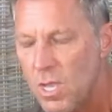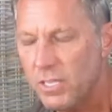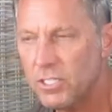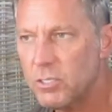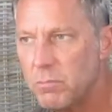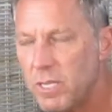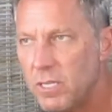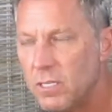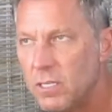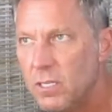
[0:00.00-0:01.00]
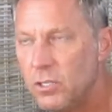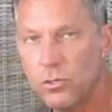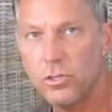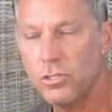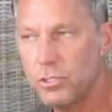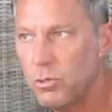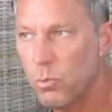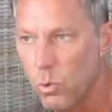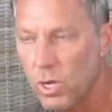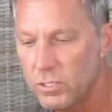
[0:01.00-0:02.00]
It doesn't mean you couldn't do it
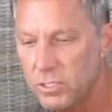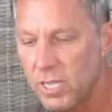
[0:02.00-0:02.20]
once